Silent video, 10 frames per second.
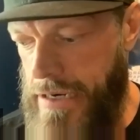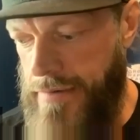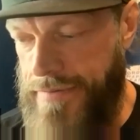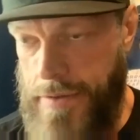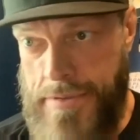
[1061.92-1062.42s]

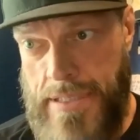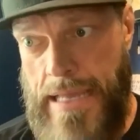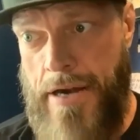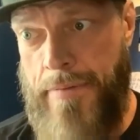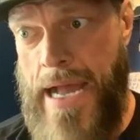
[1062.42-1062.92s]
year if there was a
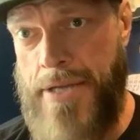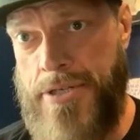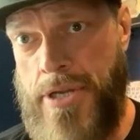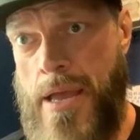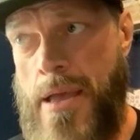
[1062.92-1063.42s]
ladder
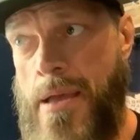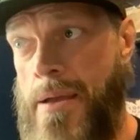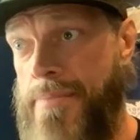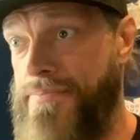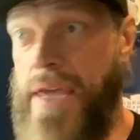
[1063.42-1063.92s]
match,
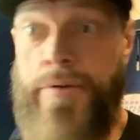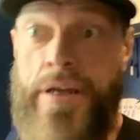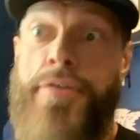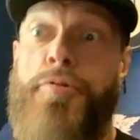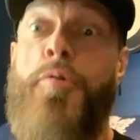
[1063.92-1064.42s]
they were
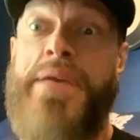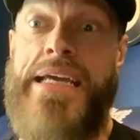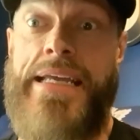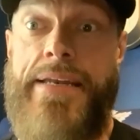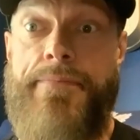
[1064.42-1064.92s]
going to throw
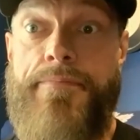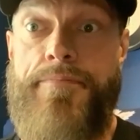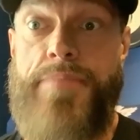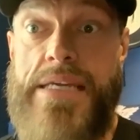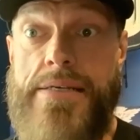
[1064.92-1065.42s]
me in it
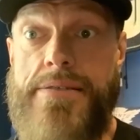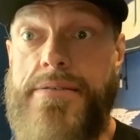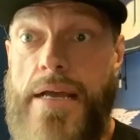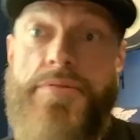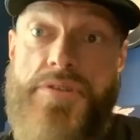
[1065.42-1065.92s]

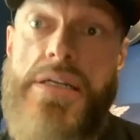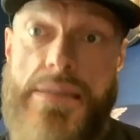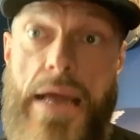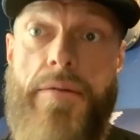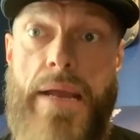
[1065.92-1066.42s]
because I was good
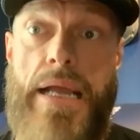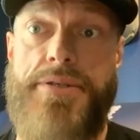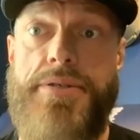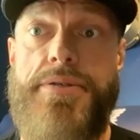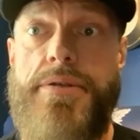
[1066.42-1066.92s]
at ladder
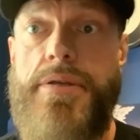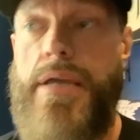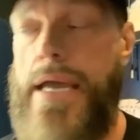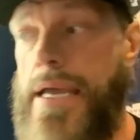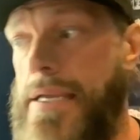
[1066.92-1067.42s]
matches.
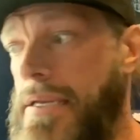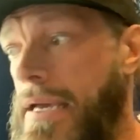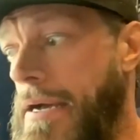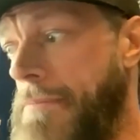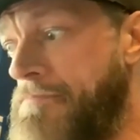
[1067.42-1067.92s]

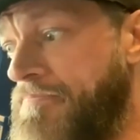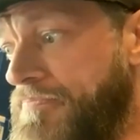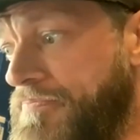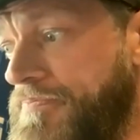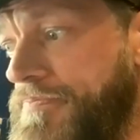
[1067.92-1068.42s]
And I
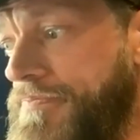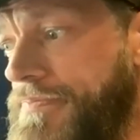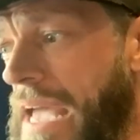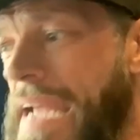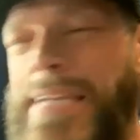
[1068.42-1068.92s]

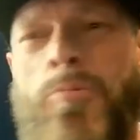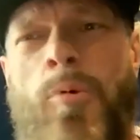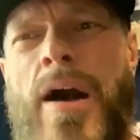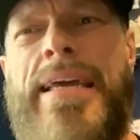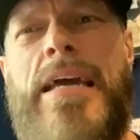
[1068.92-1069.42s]

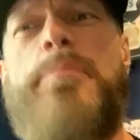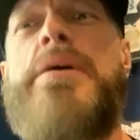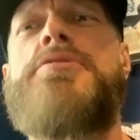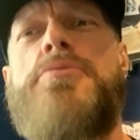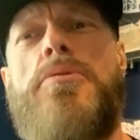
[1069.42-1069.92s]
didn't want to get
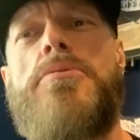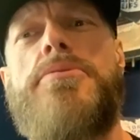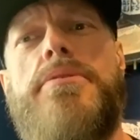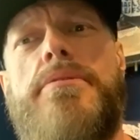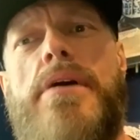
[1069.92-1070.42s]

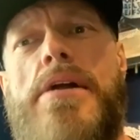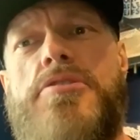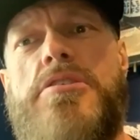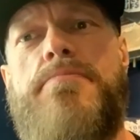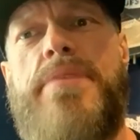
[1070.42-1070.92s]
pigeonholed and
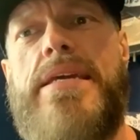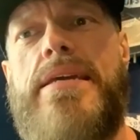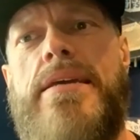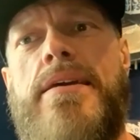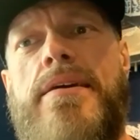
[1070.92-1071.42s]
just
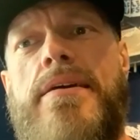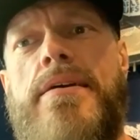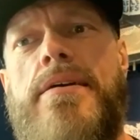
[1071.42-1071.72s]
be